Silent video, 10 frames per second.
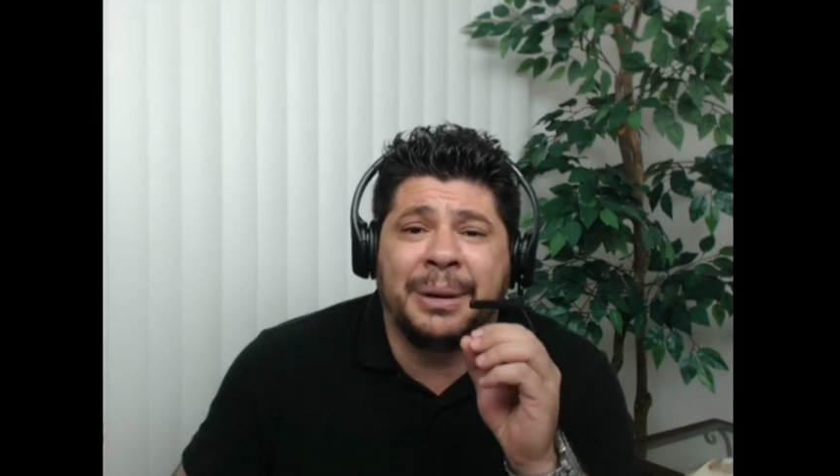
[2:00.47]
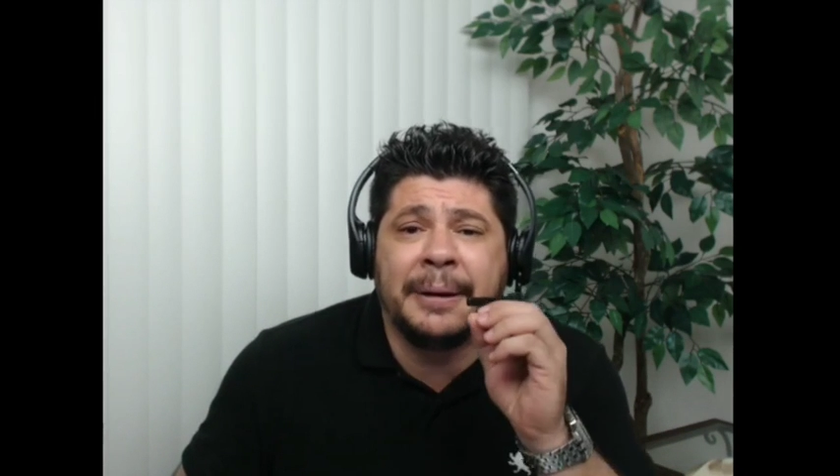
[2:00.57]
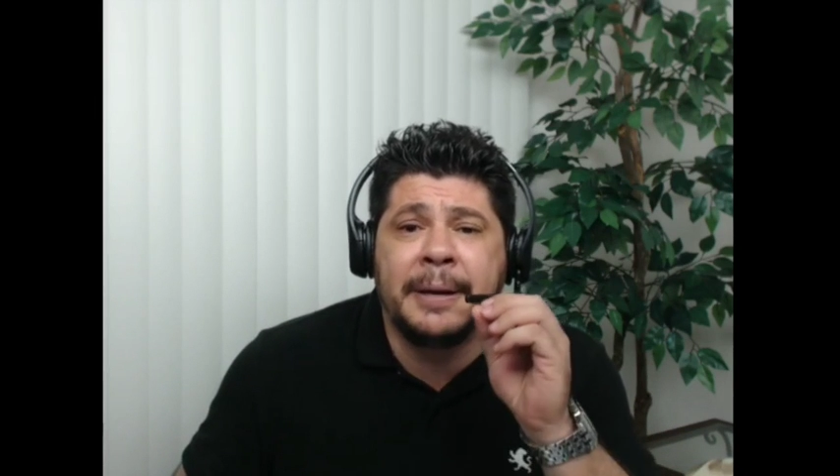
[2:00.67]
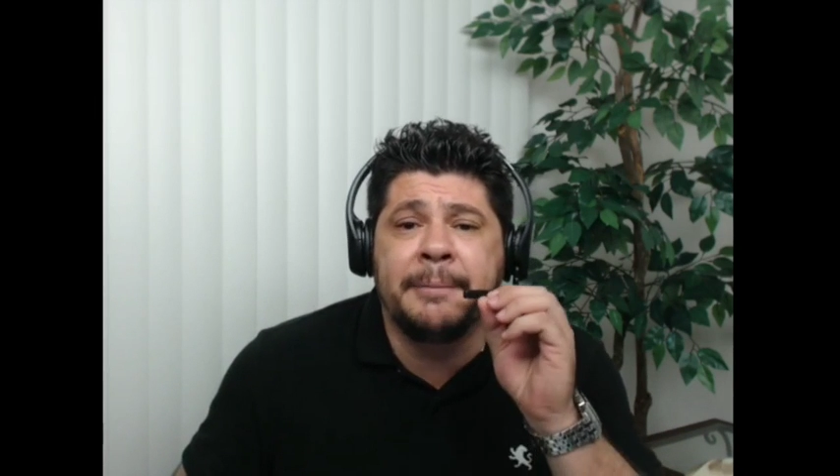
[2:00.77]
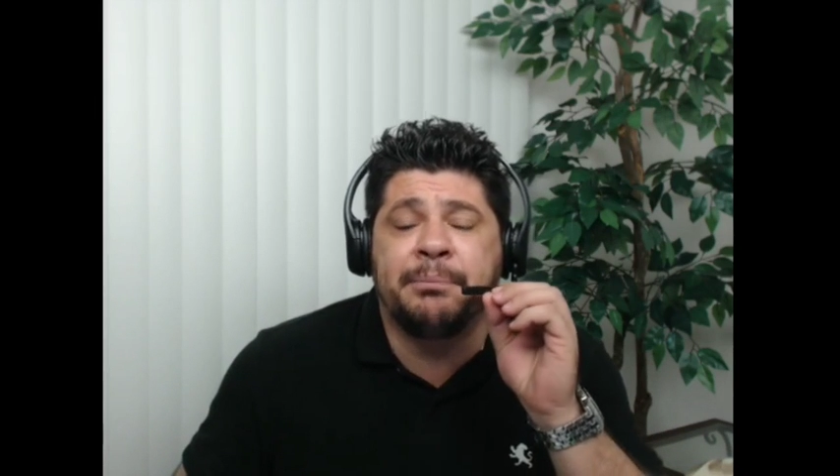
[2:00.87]

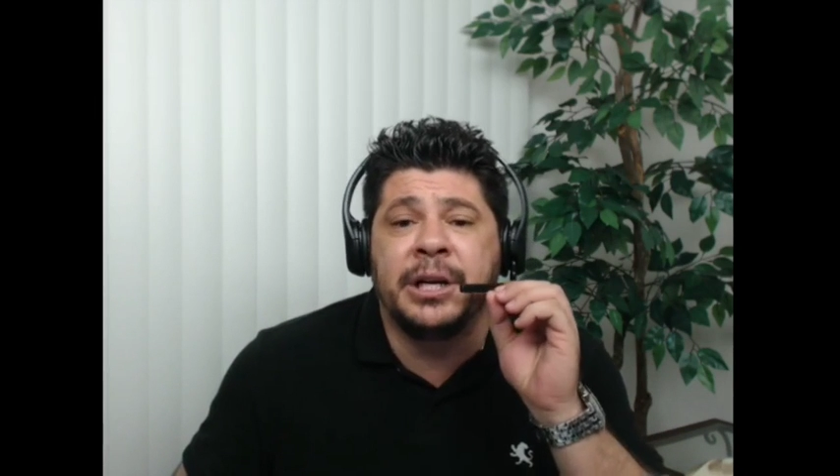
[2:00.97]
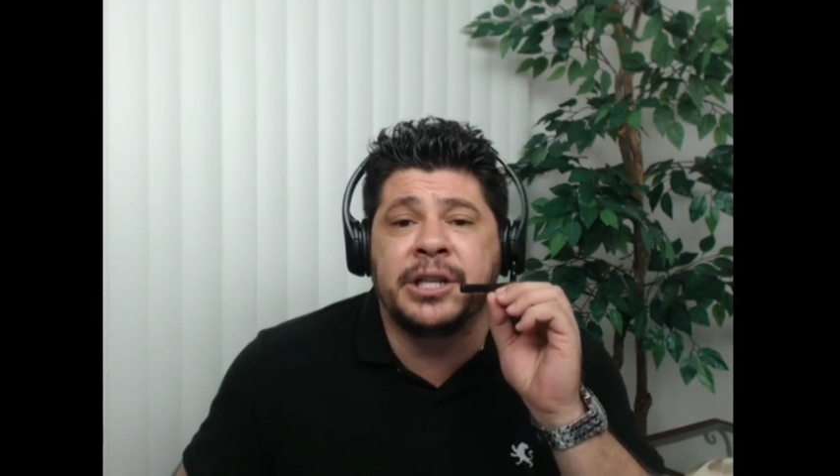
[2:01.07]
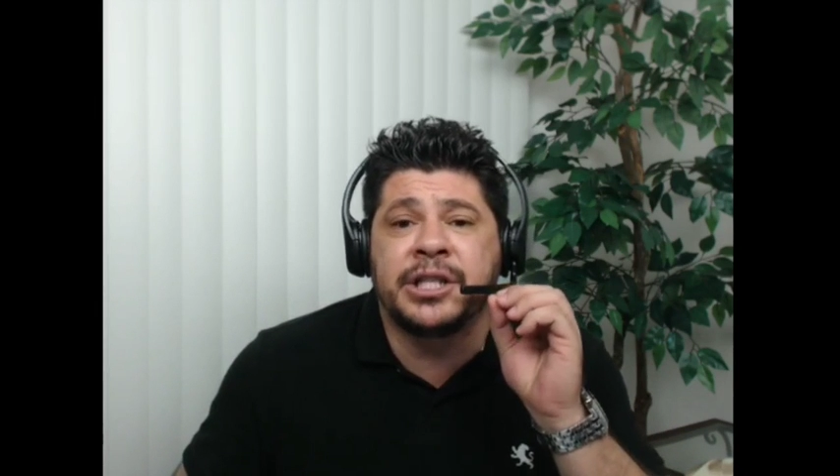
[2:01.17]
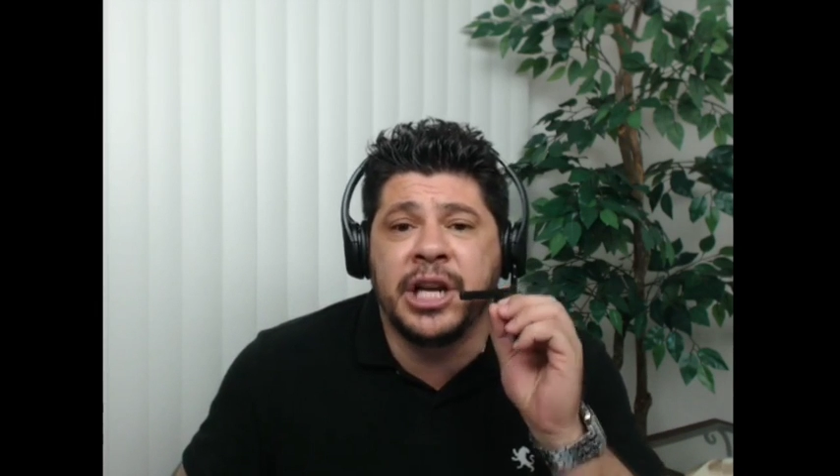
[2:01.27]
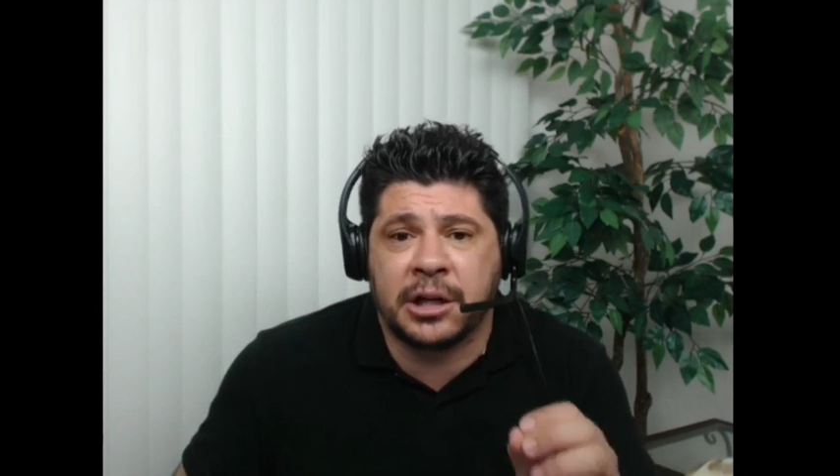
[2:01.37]
but in
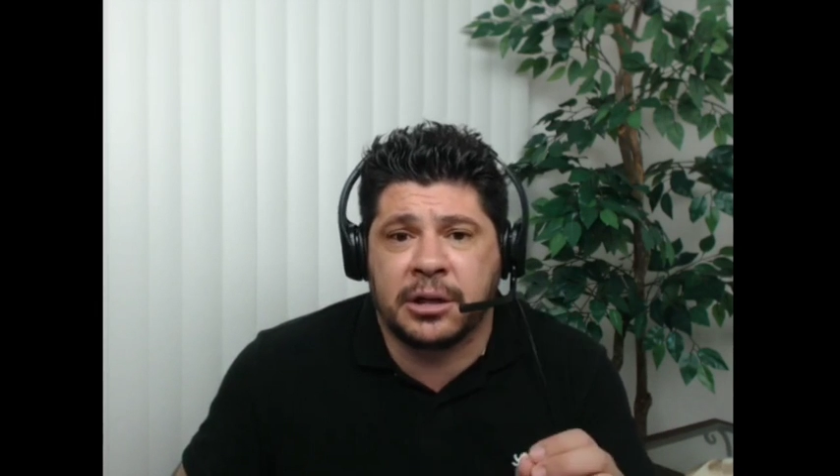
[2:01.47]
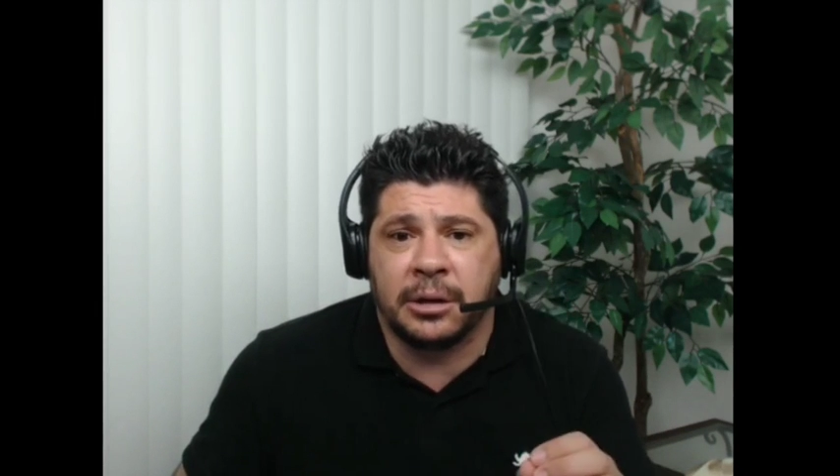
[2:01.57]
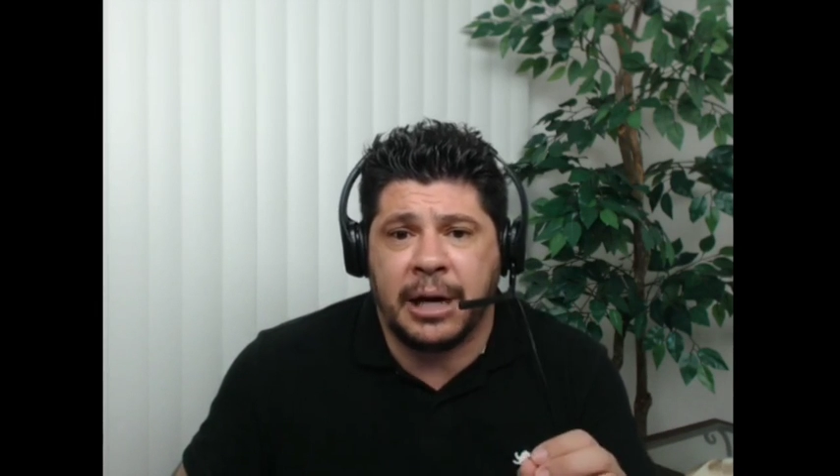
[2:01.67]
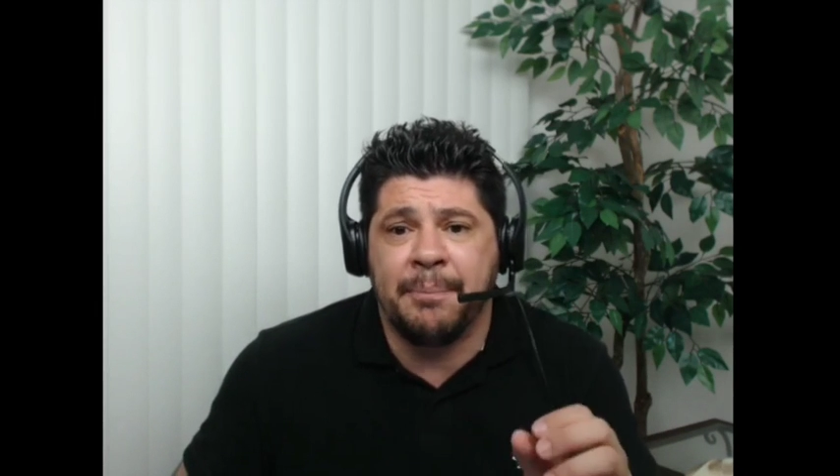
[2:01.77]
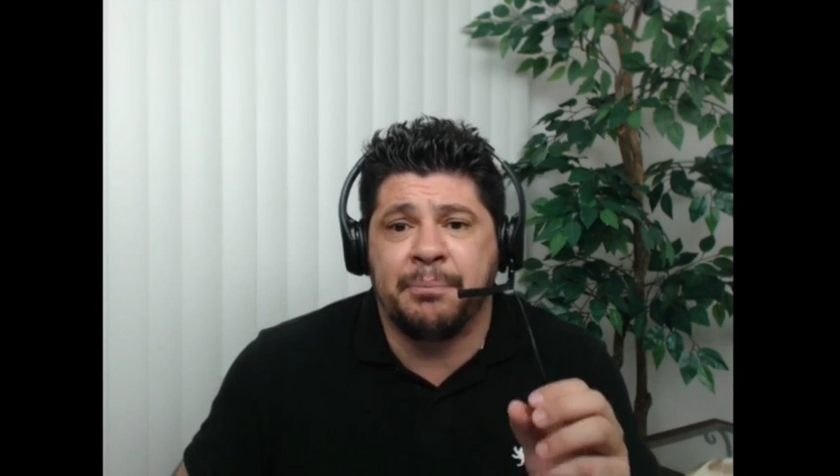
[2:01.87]

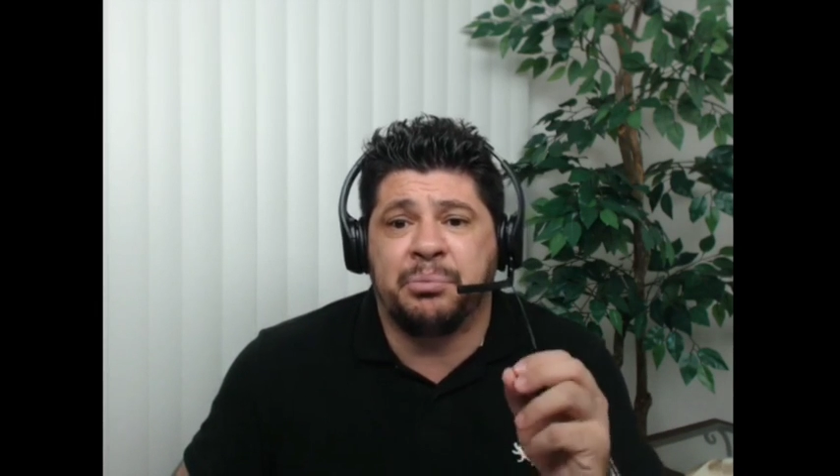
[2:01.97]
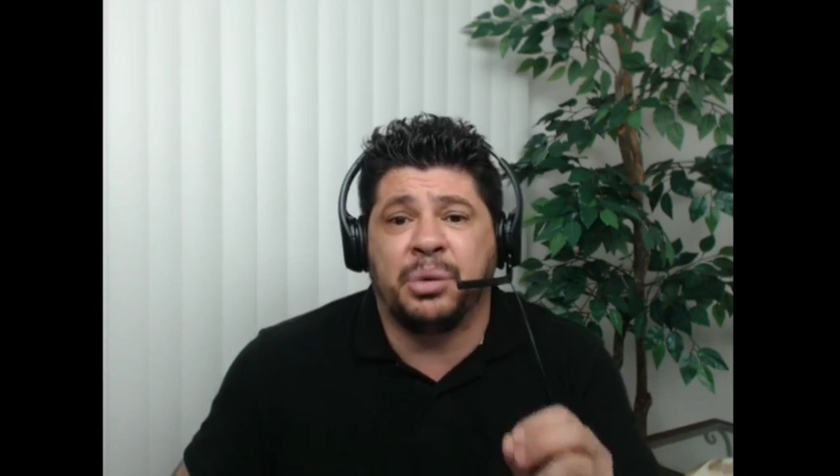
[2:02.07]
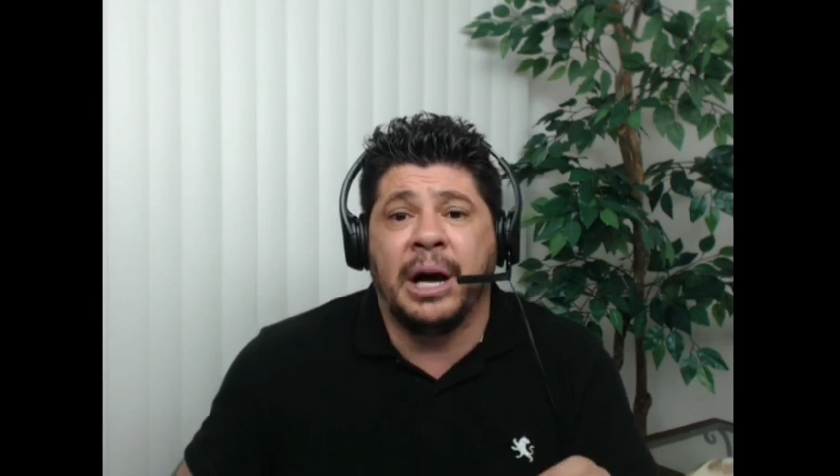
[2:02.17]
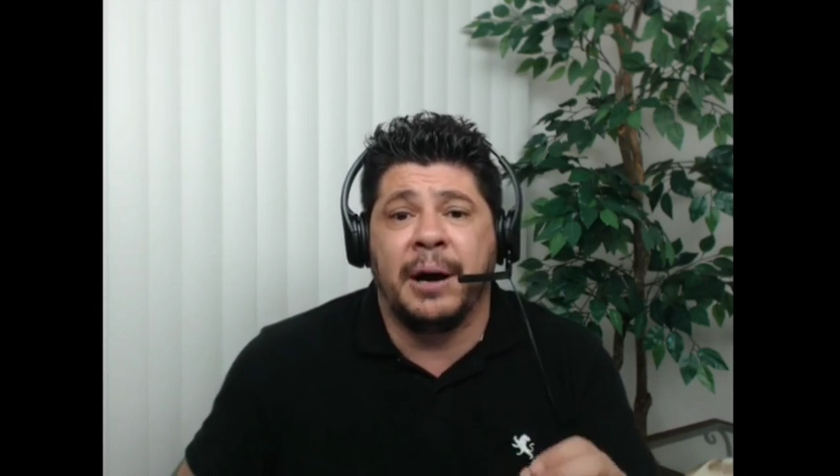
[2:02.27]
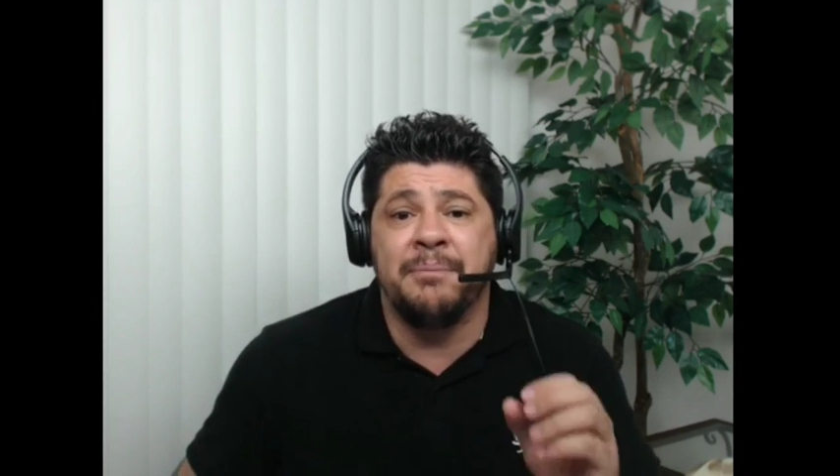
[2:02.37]
particular,
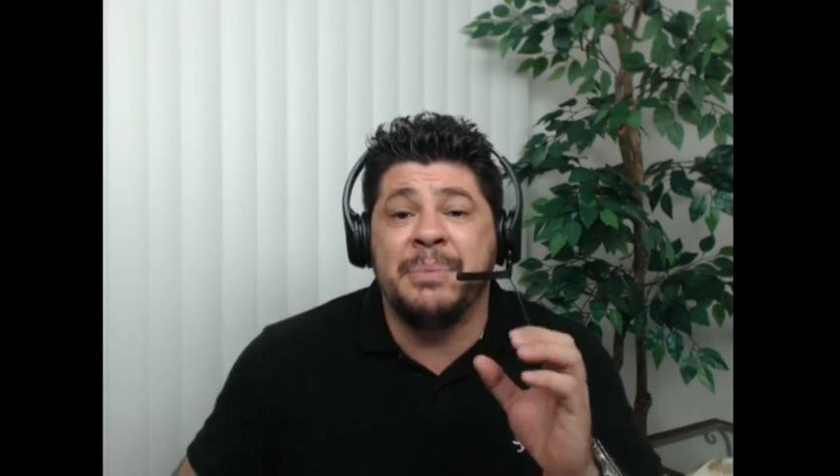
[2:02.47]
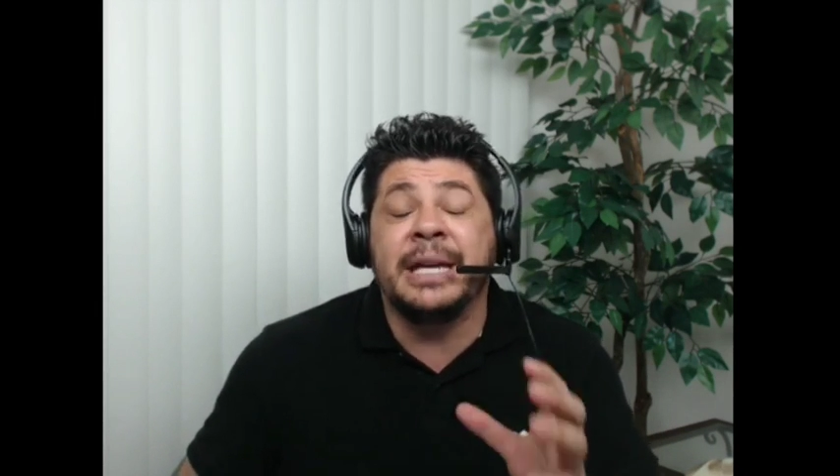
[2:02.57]
I'm